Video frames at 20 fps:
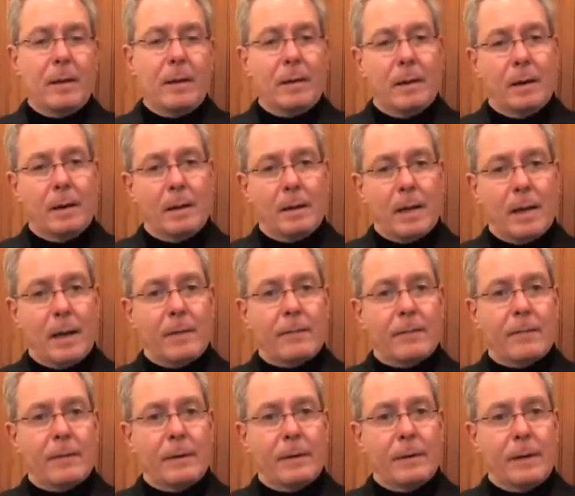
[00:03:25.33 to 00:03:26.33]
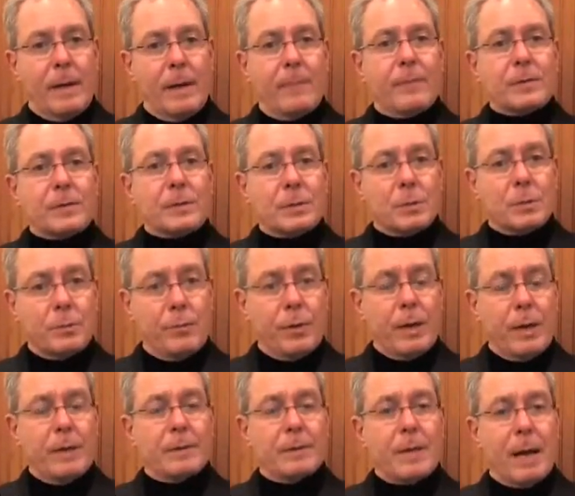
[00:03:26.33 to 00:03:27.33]
a lot of emphasis was put
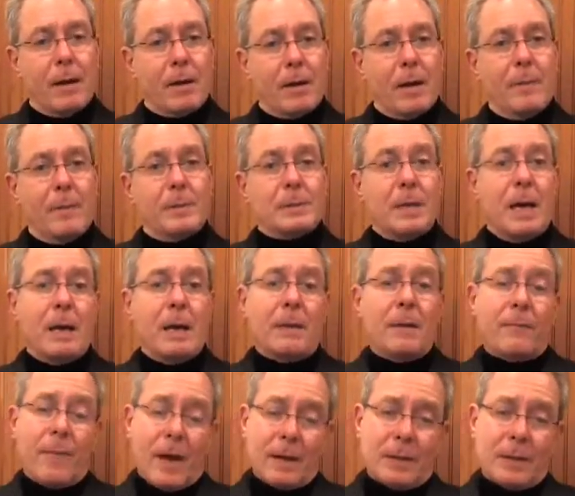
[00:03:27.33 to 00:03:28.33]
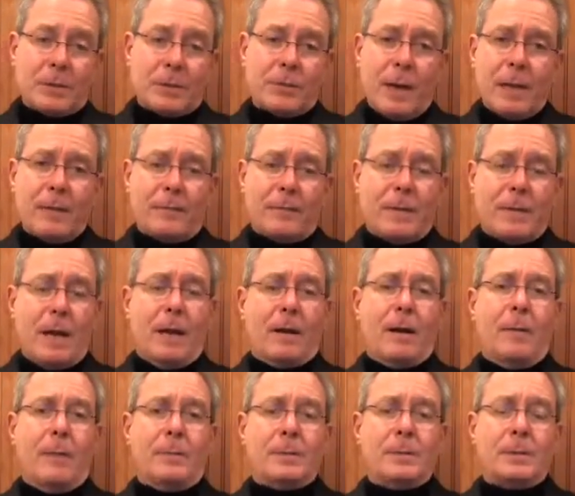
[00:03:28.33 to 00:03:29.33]
on title companies, and in fact the strength of title
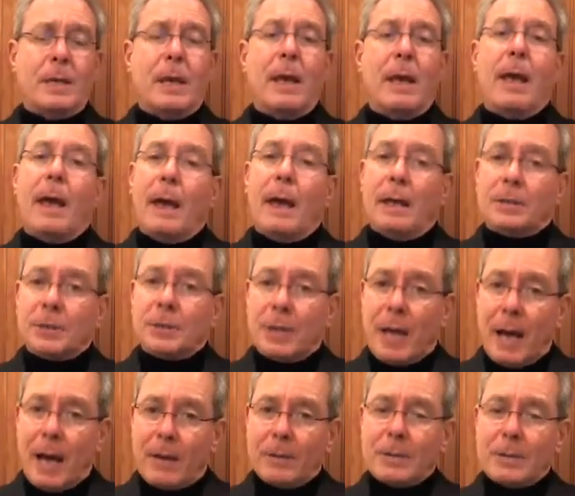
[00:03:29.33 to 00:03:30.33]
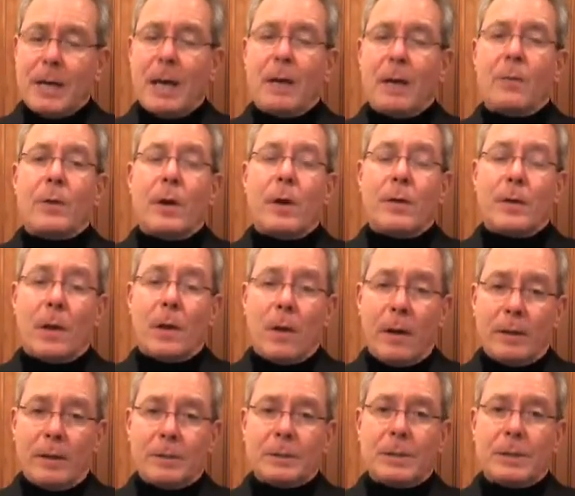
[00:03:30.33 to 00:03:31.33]
companies. And Chicago Title, we are the
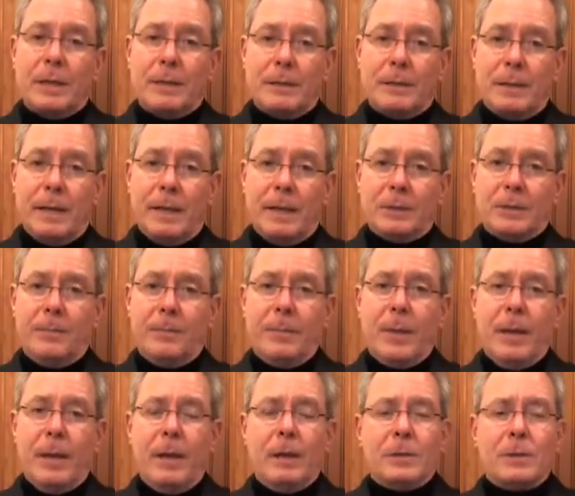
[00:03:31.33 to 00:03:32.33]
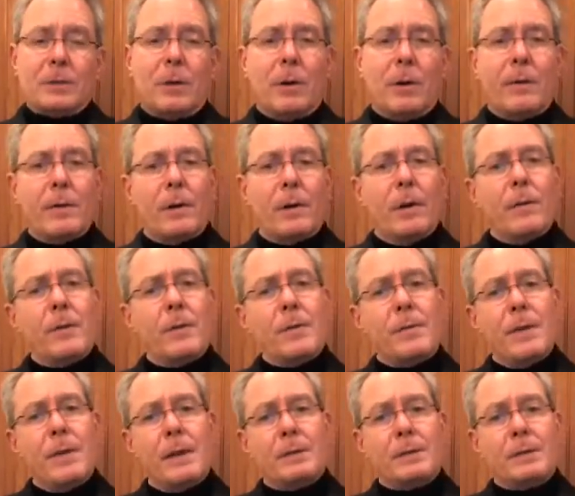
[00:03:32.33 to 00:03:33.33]
largest in the nation. So are there other
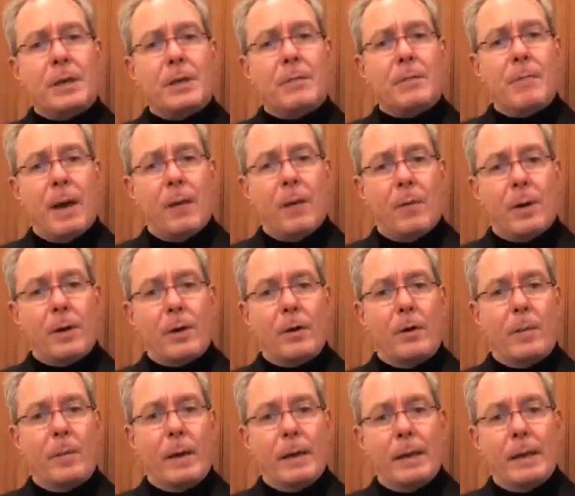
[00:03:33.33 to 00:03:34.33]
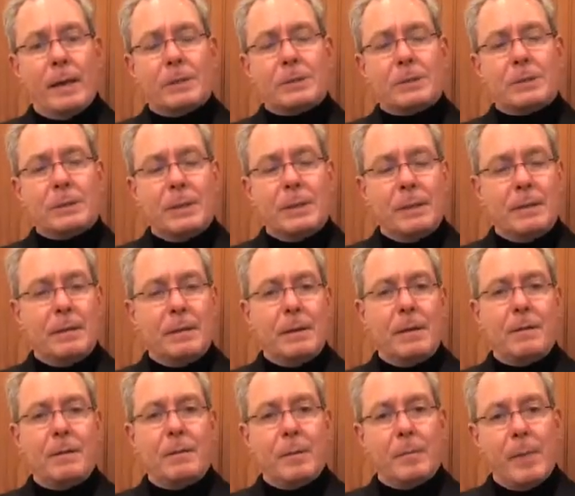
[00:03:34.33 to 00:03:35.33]
things that you might want to know about? Yes,
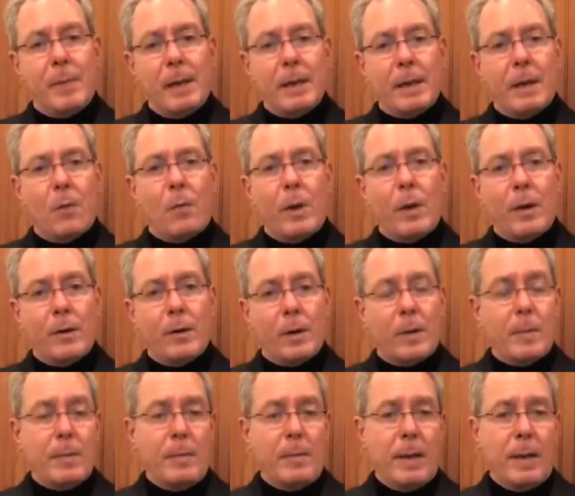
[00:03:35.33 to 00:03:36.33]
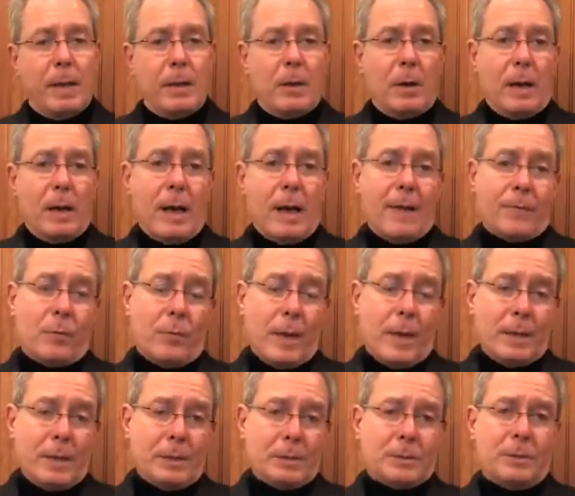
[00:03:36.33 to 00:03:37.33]
depending on where you're going to be bidding, you're going to have to
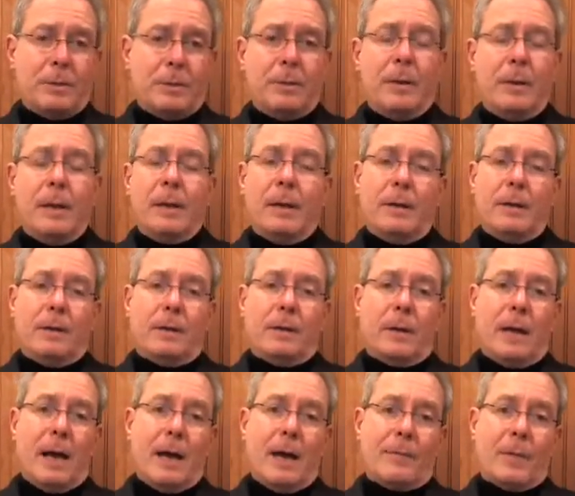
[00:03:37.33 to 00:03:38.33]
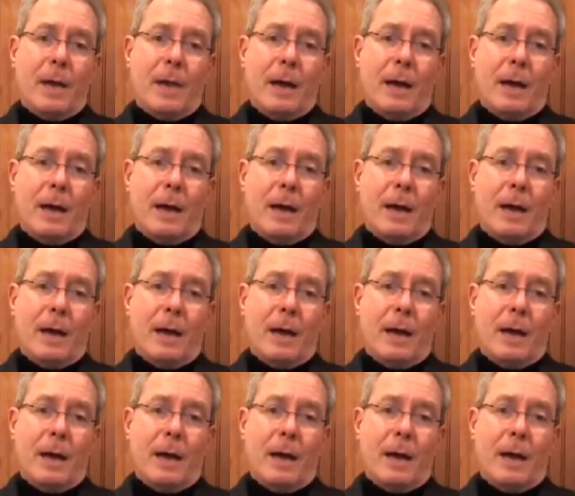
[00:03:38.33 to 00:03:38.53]
register. You're going to have